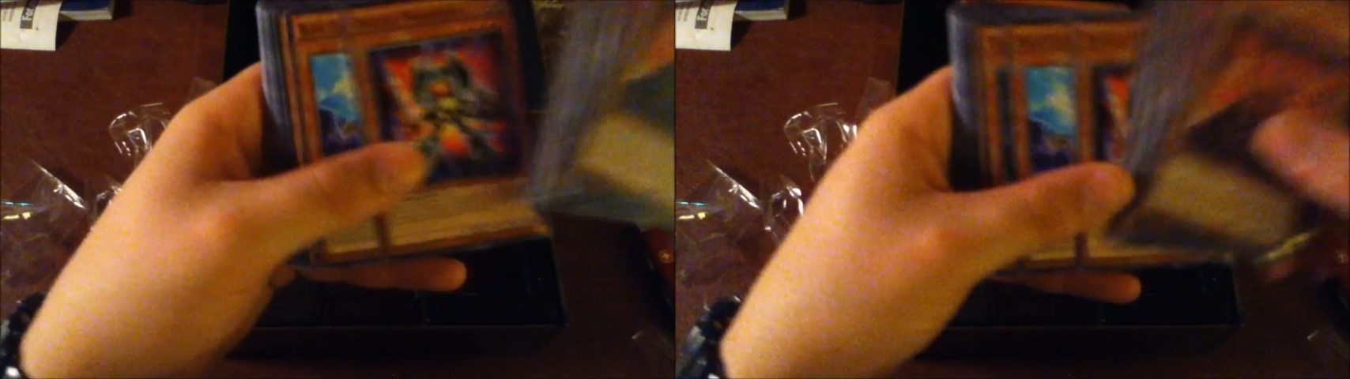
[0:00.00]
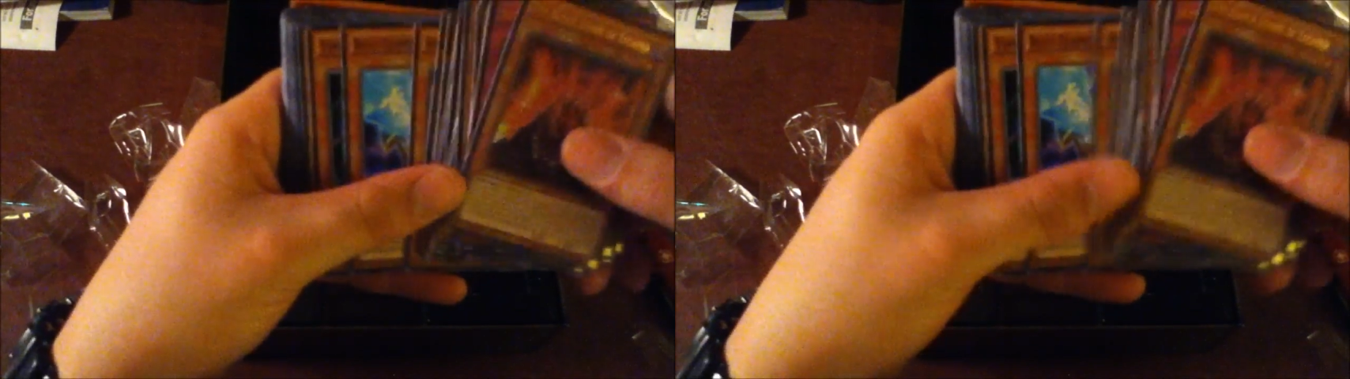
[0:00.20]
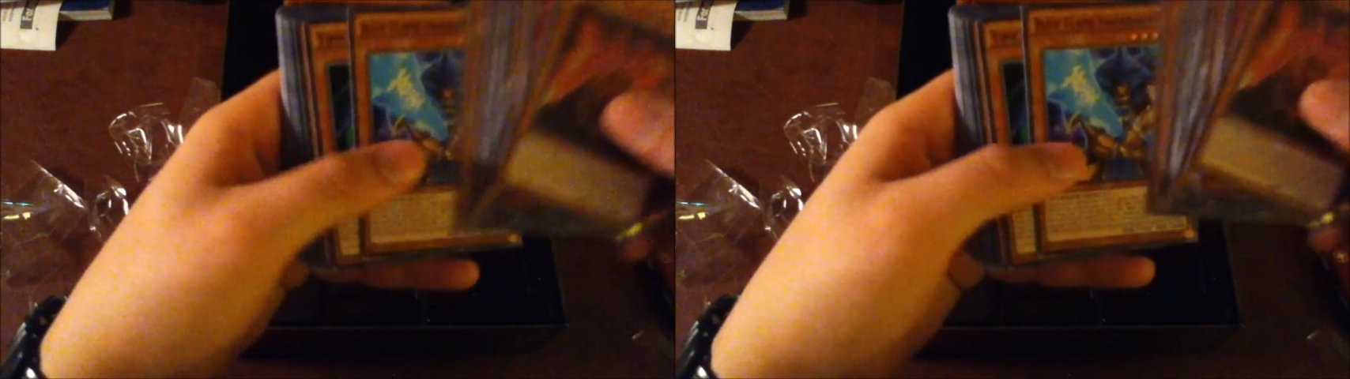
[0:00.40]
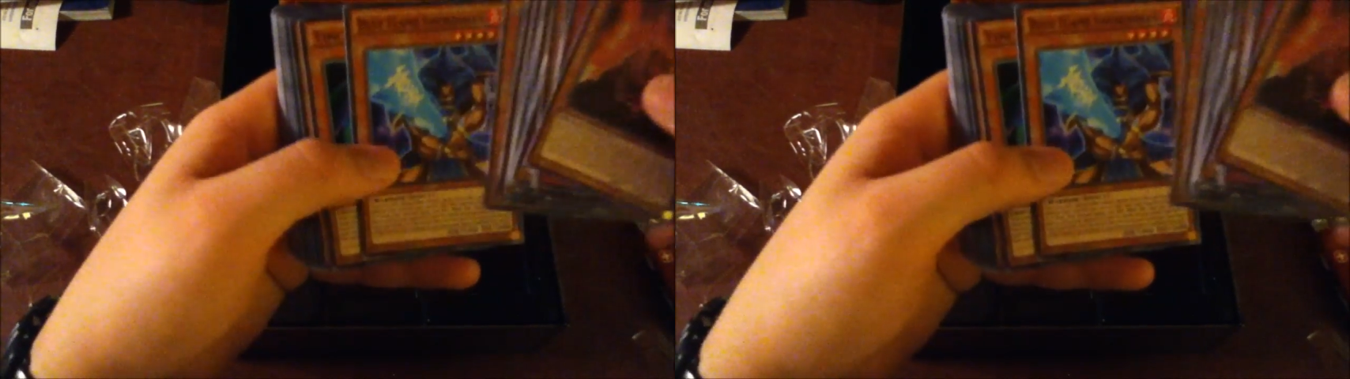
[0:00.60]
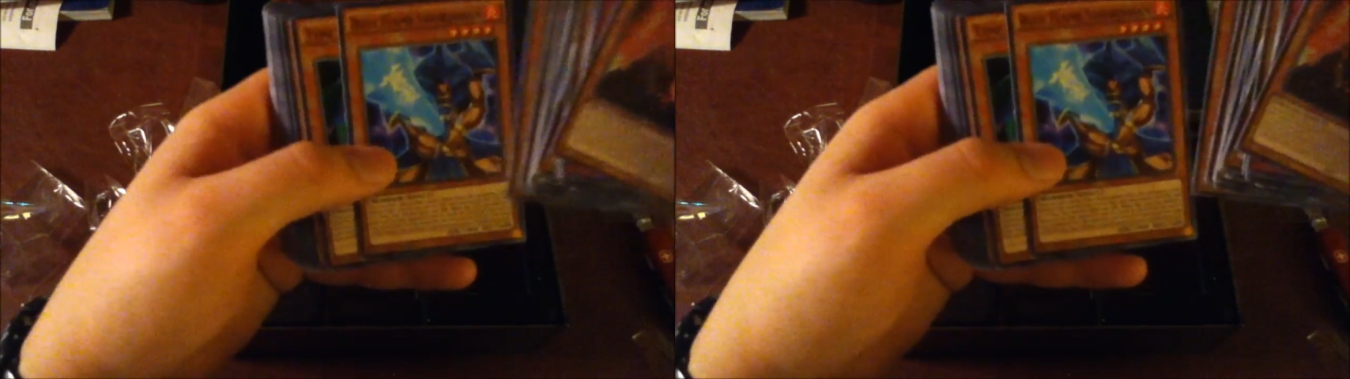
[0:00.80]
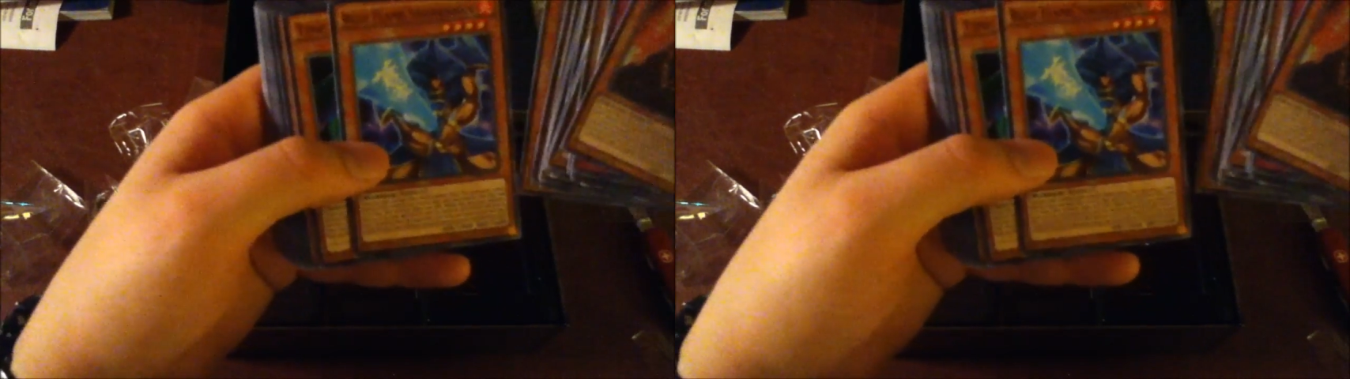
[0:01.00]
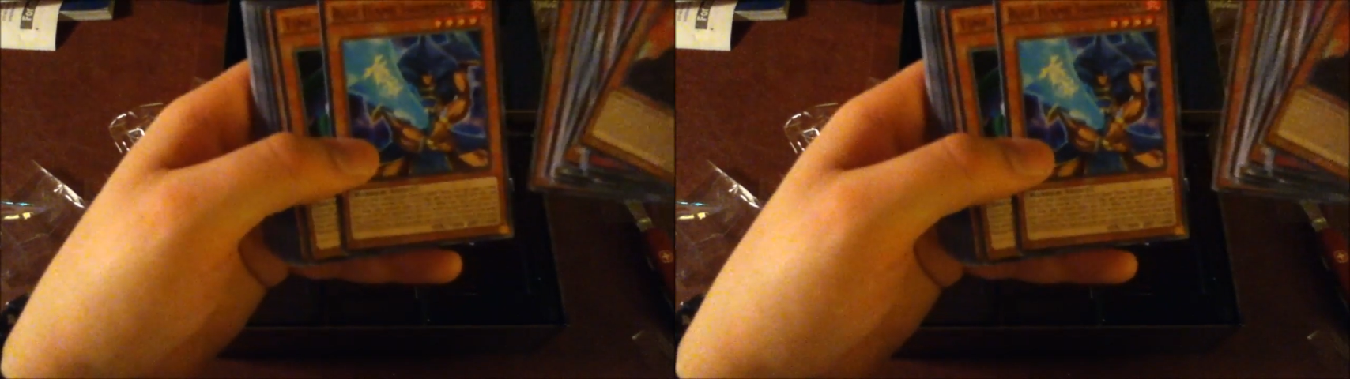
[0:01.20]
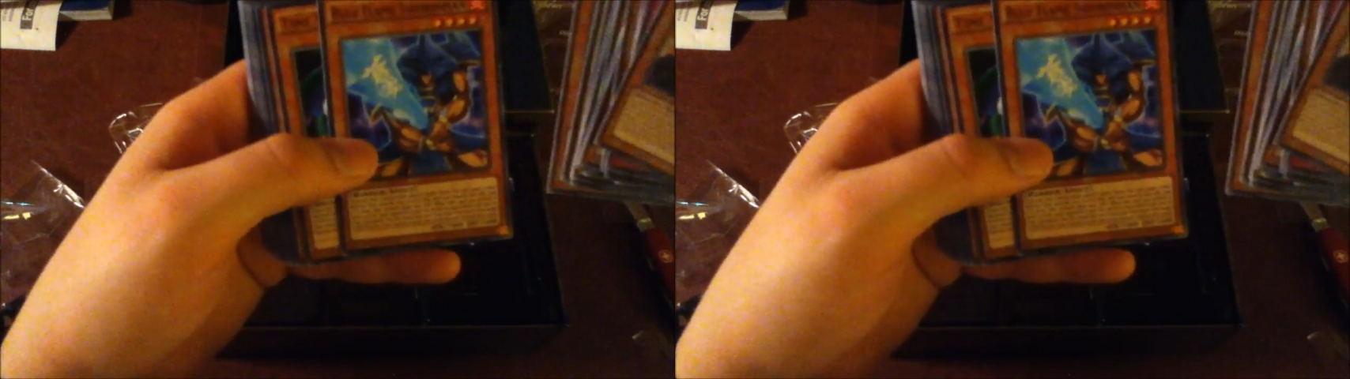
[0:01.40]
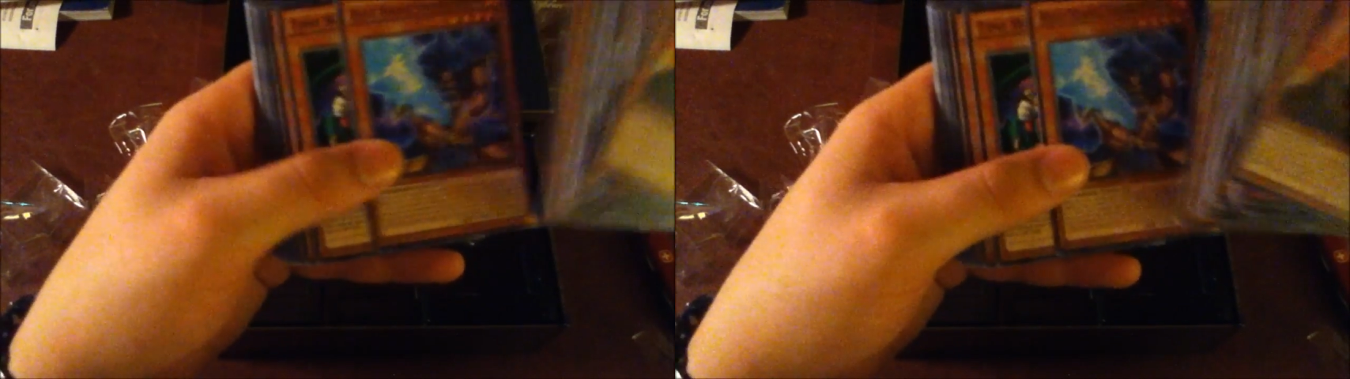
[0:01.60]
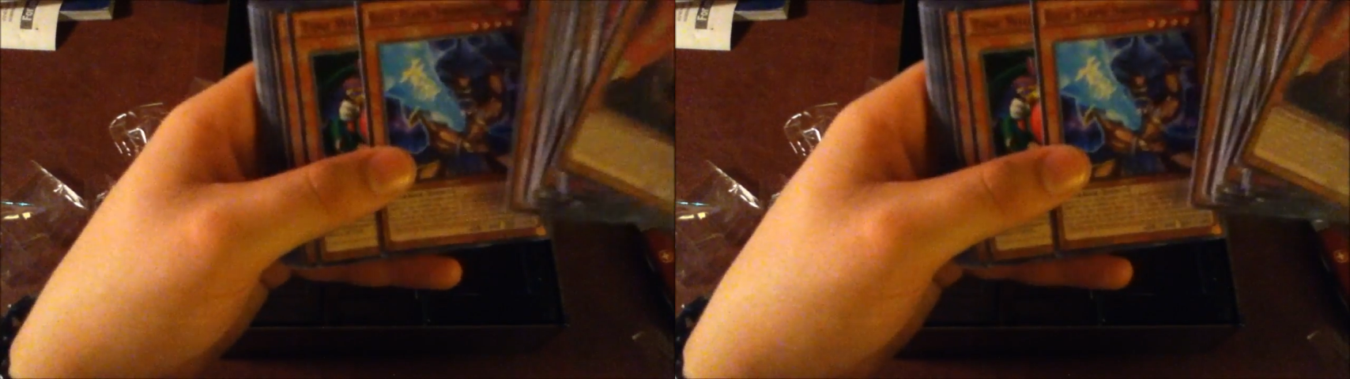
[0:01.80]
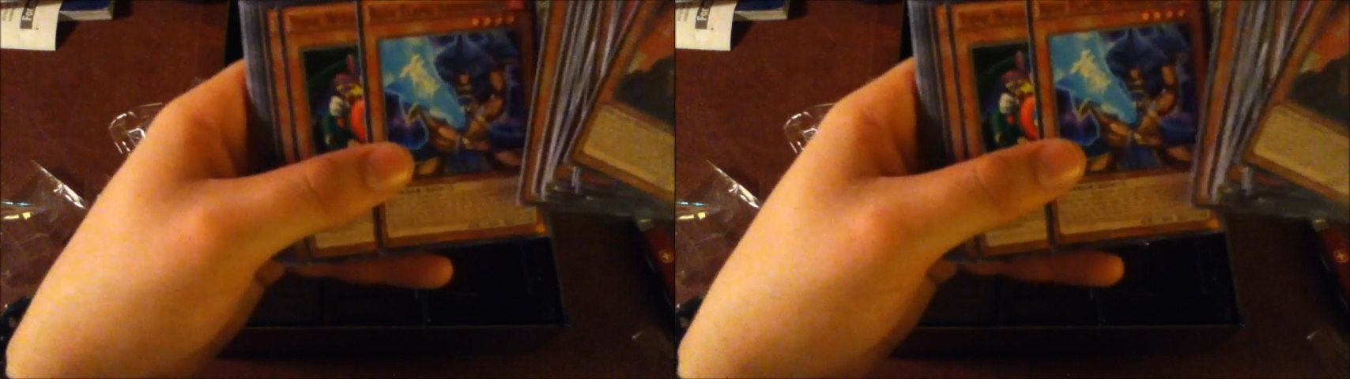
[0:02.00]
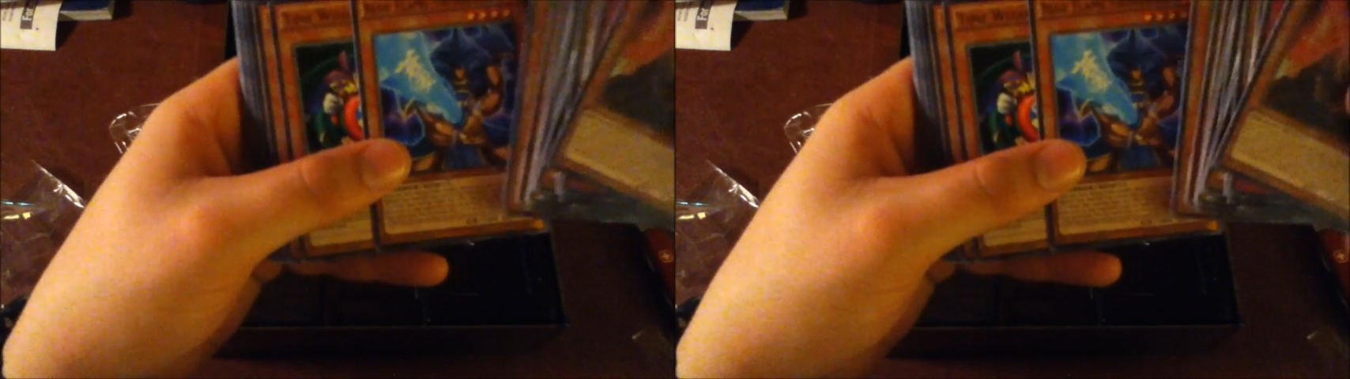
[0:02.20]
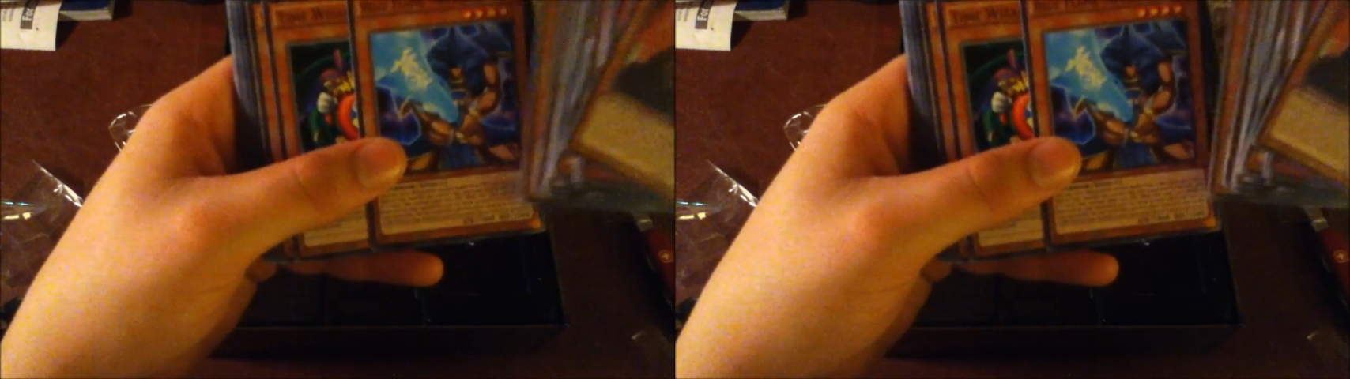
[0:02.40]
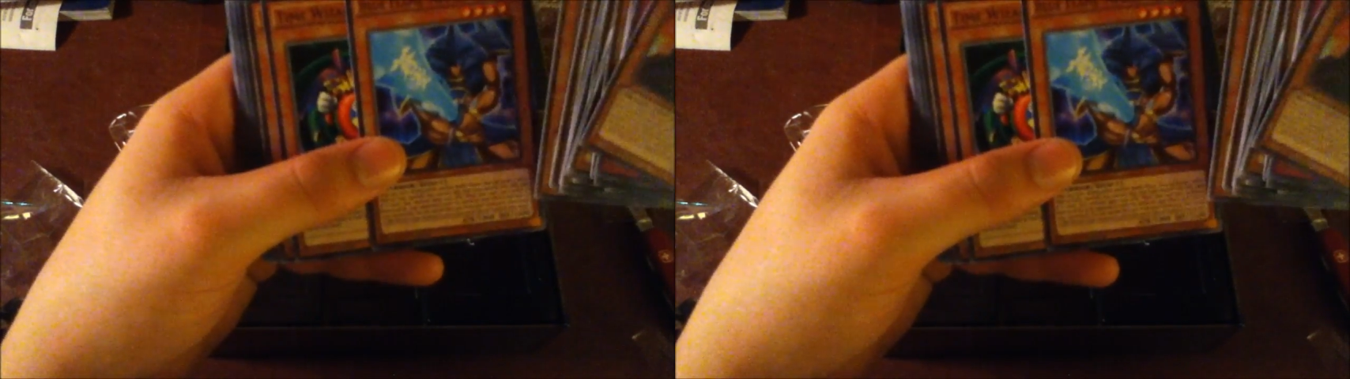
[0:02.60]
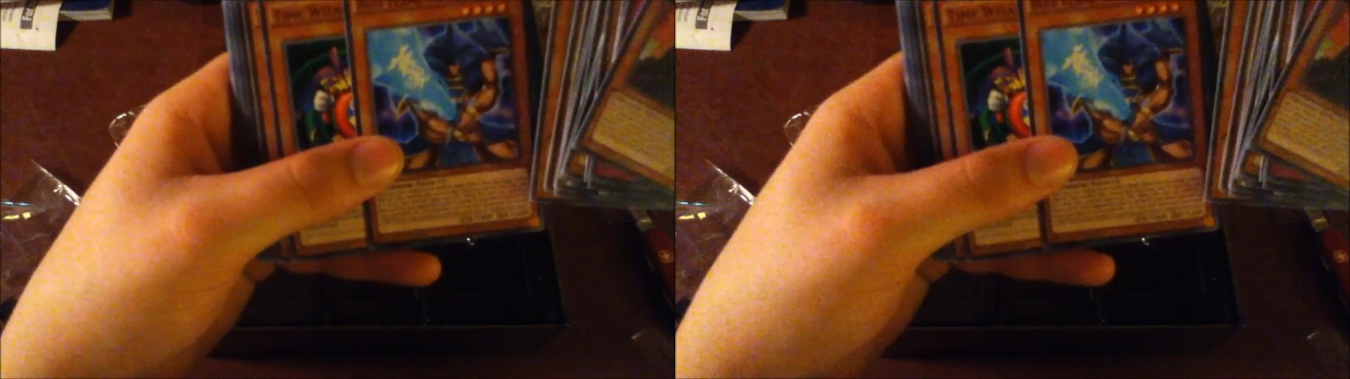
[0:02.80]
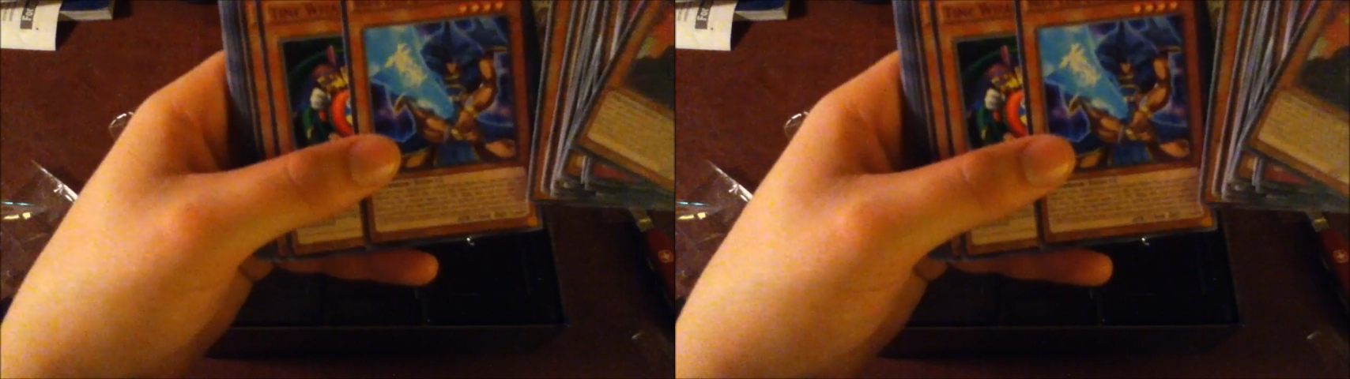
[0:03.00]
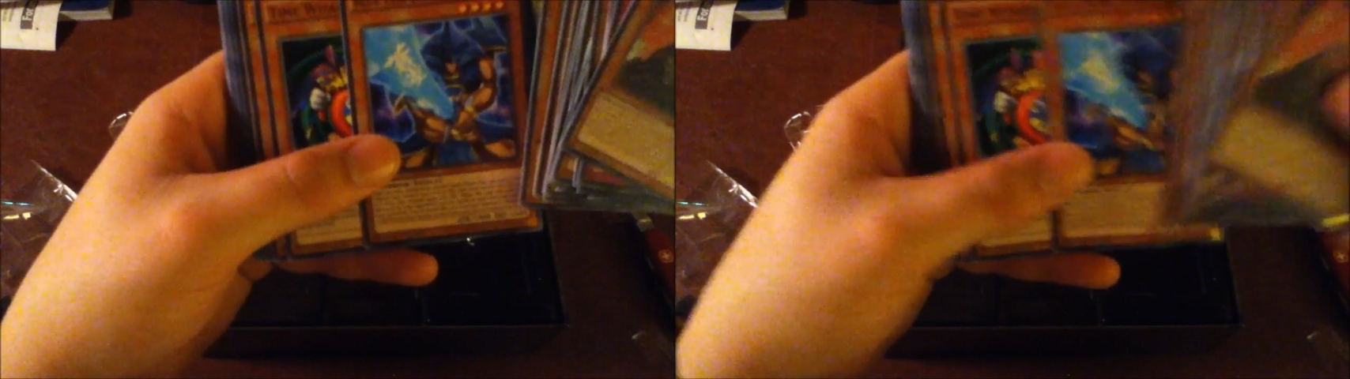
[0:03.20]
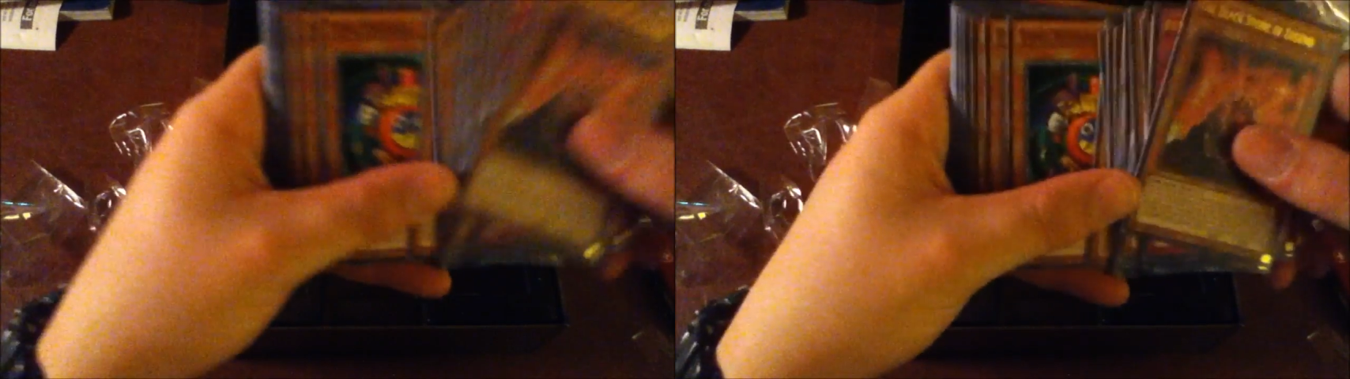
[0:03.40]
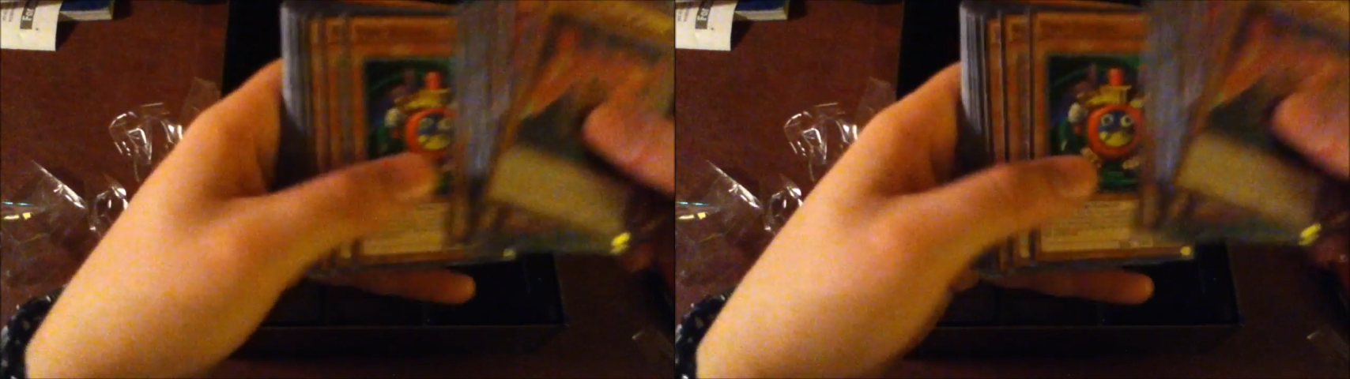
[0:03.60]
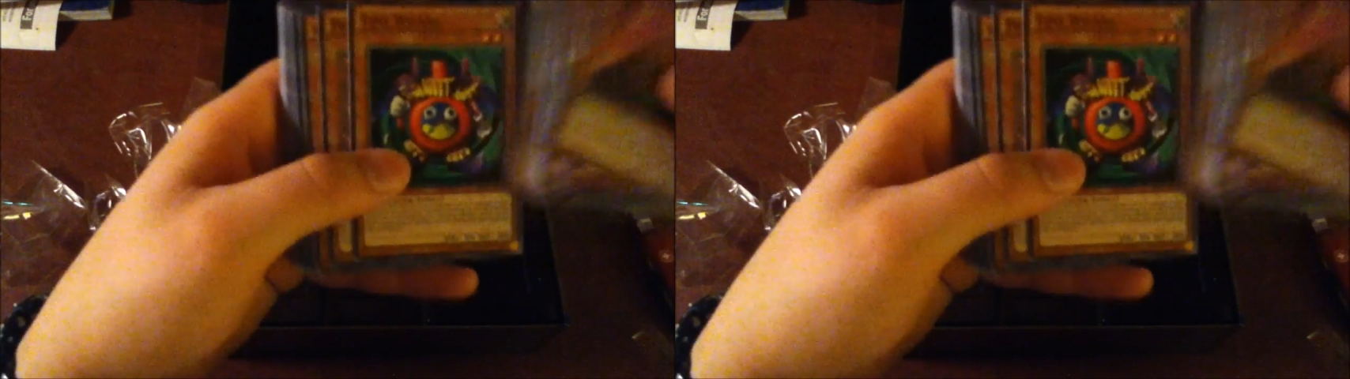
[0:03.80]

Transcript: [unreadable: no face in view]